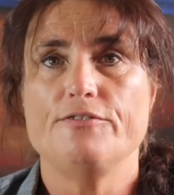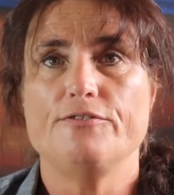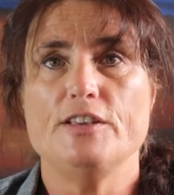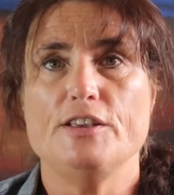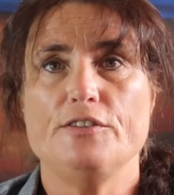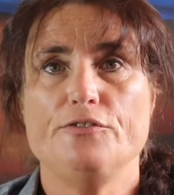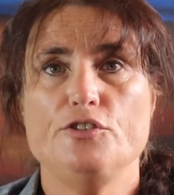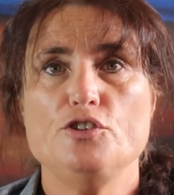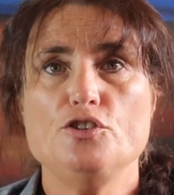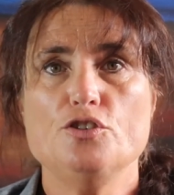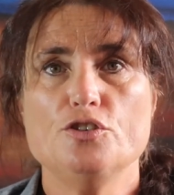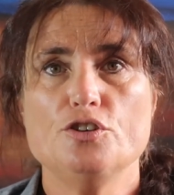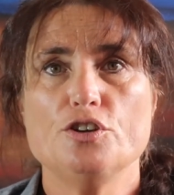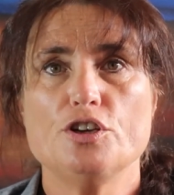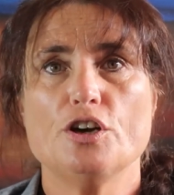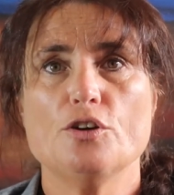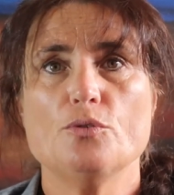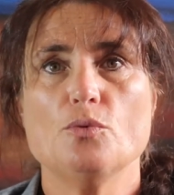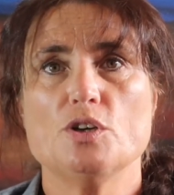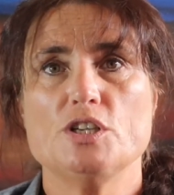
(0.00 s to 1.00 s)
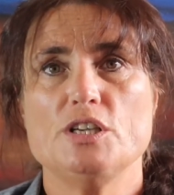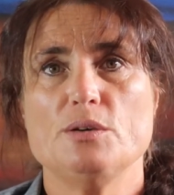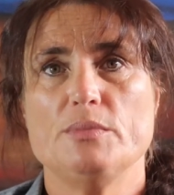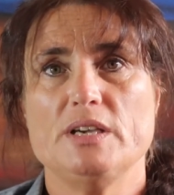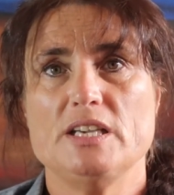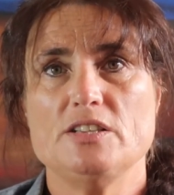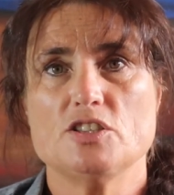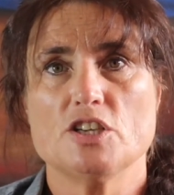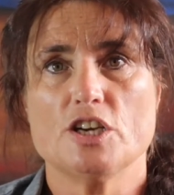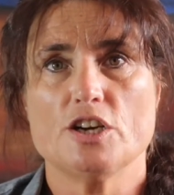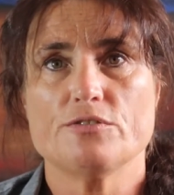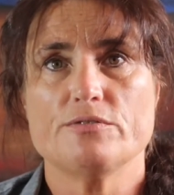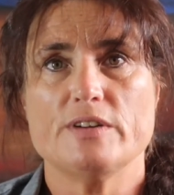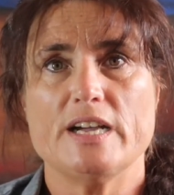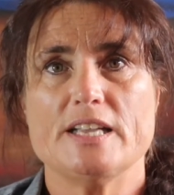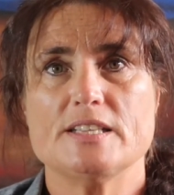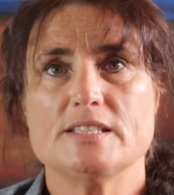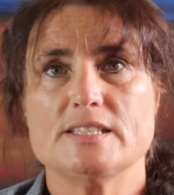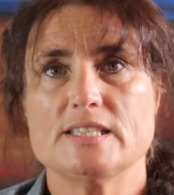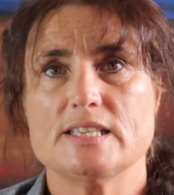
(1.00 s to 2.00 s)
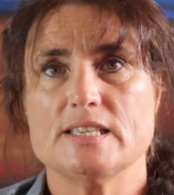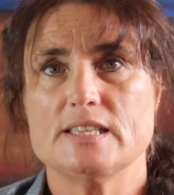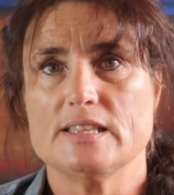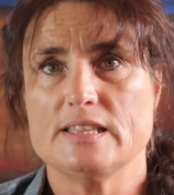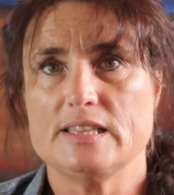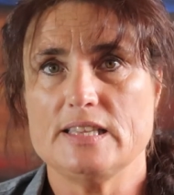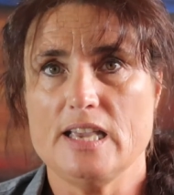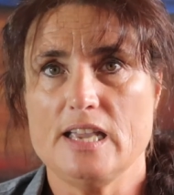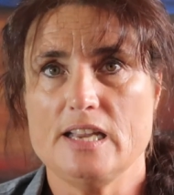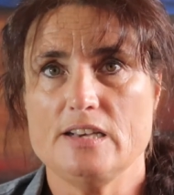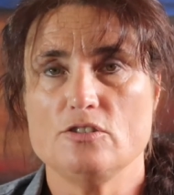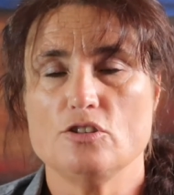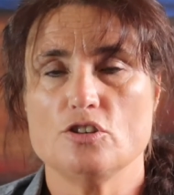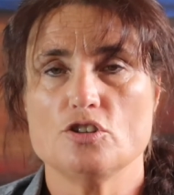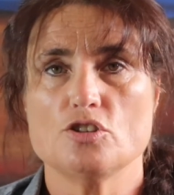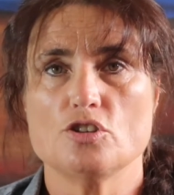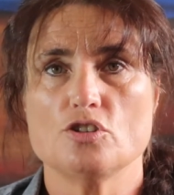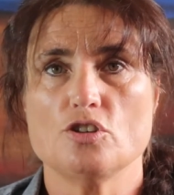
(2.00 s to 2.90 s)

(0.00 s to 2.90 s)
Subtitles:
If you don't want your meat to go rancid, then